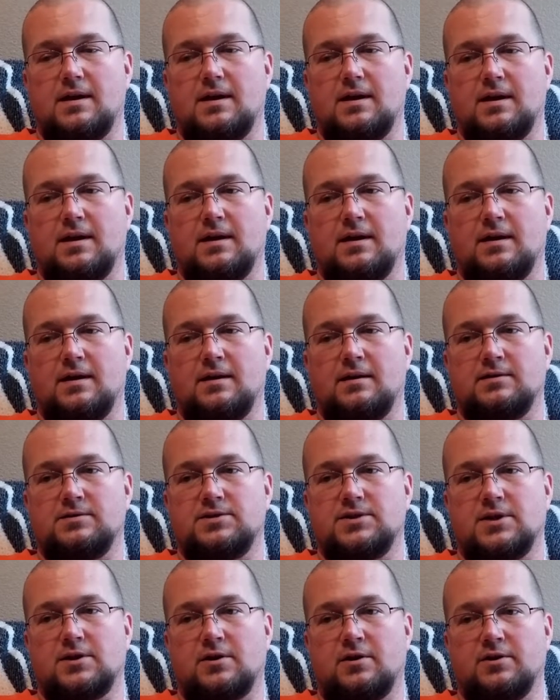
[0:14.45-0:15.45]
And
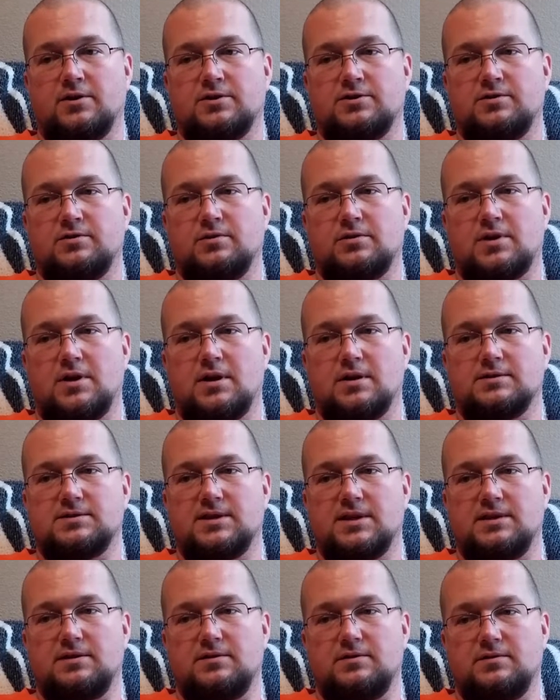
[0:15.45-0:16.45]
she called at 2 o'clock,
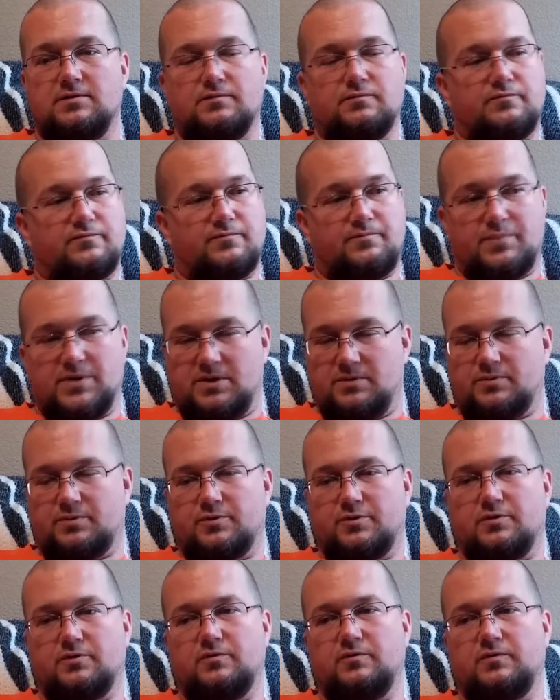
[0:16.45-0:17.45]
said, "You've been
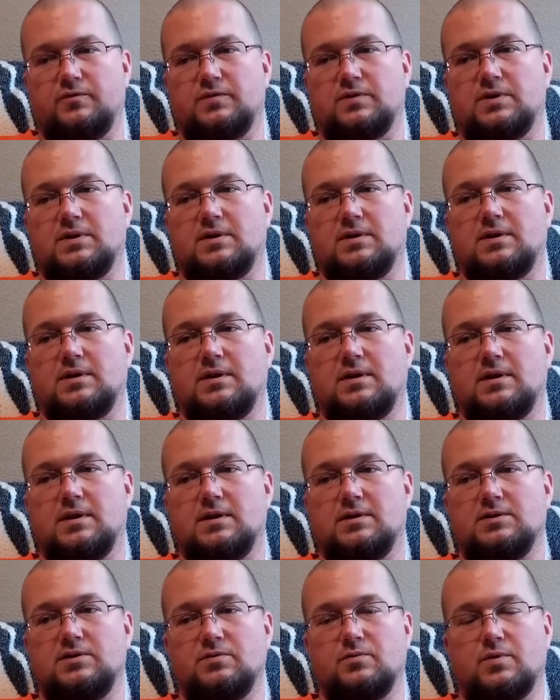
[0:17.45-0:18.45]
approved.
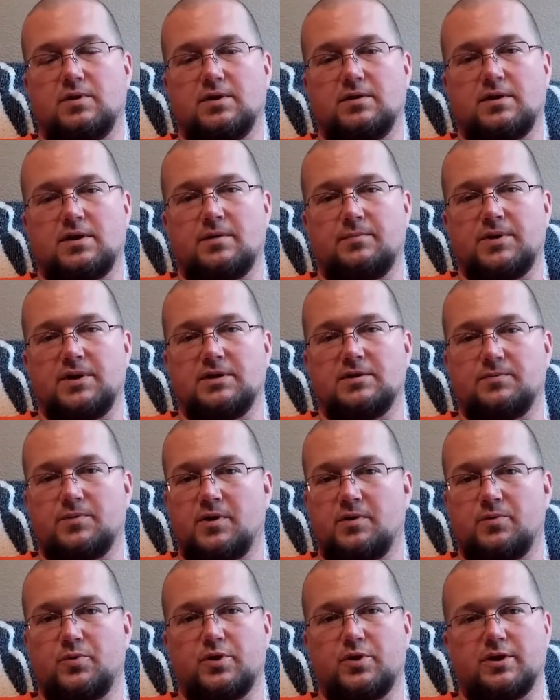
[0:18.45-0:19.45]
Do you want to come in
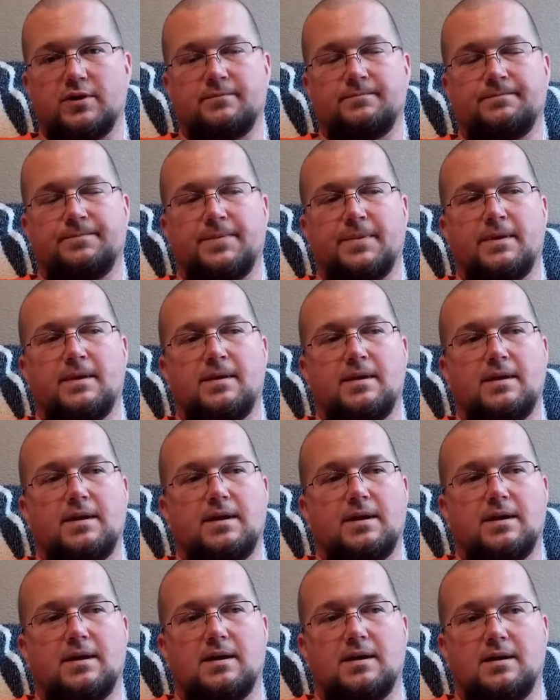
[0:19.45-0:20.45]
tomorrow morning?"
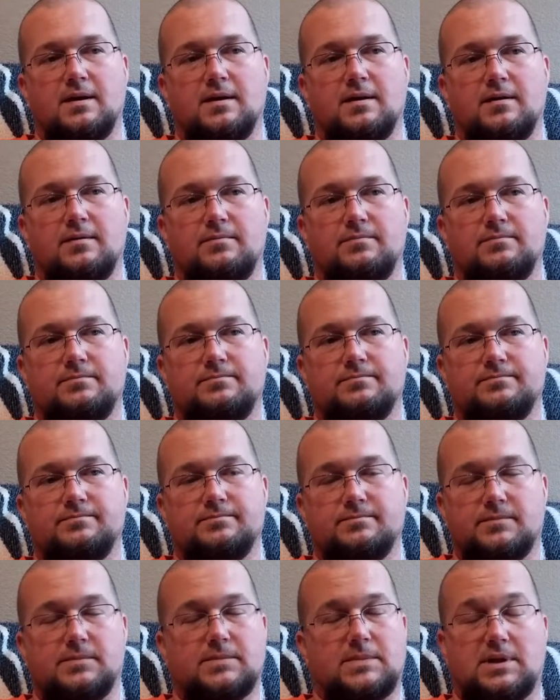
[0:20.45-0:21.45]
Um,
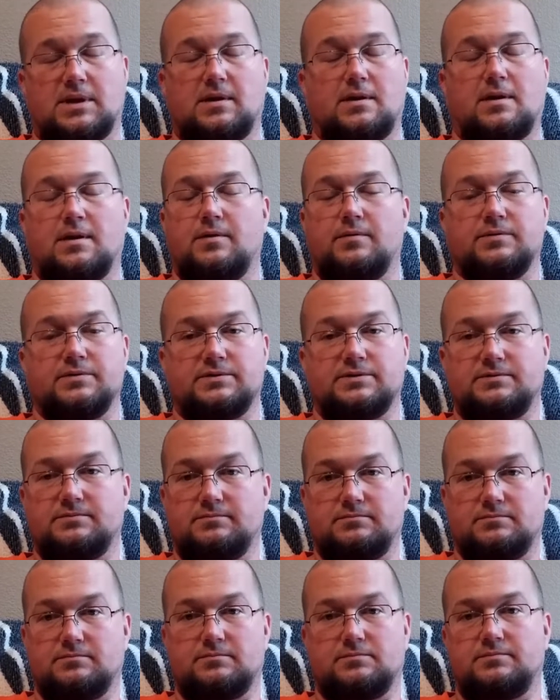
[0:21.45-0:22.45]
I was
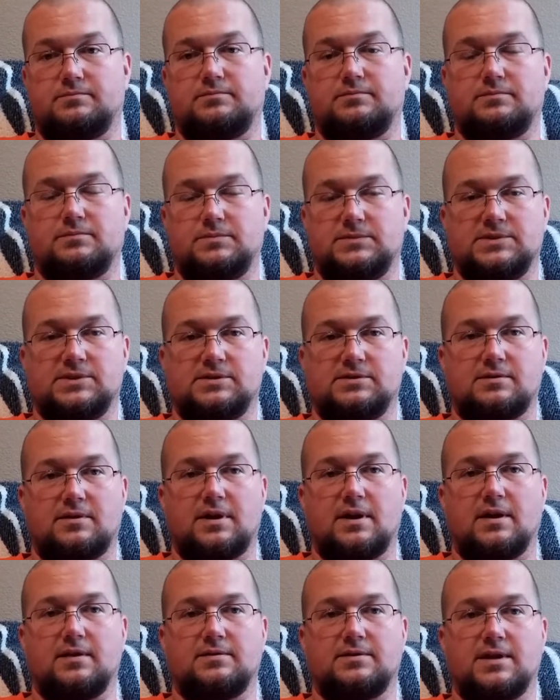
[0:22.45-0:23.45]
just
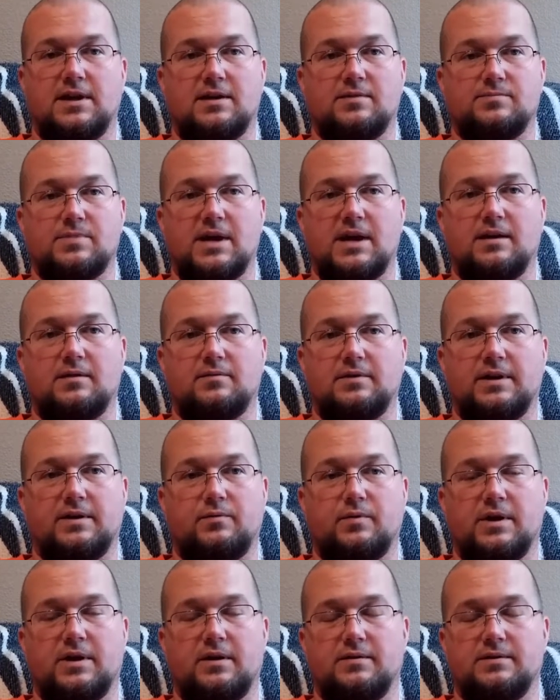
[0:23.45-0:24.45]
kind of taken back, like,
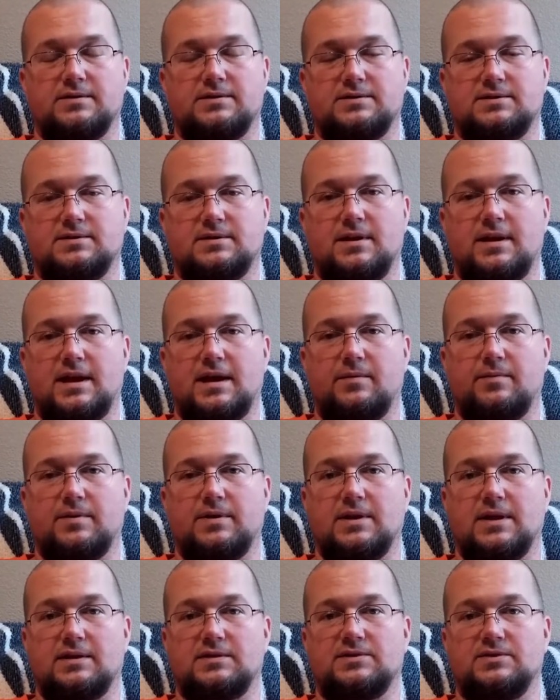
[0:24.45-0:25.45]
wow, it's going to happen
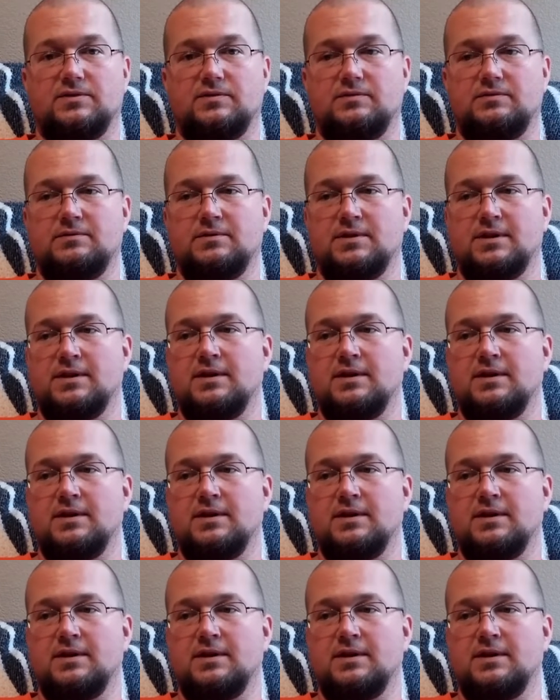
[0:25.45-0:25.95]
that soon.